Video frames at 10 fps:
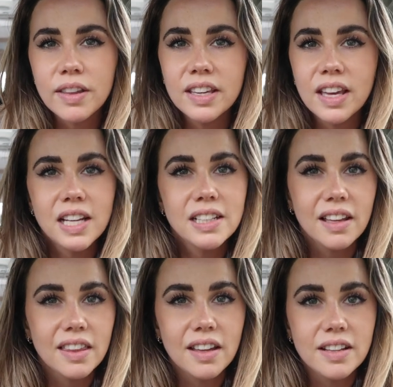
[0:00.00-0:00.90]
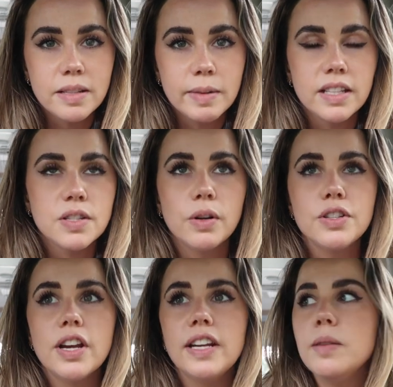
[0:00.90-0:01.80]
I think it added like 30 minutes to our
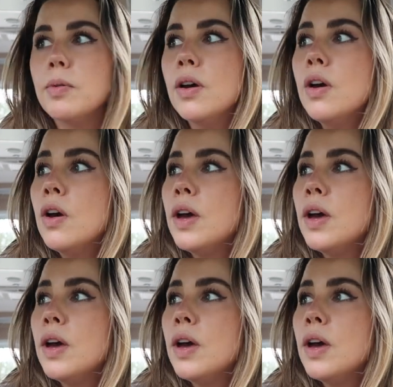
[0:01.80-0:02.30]
journey, but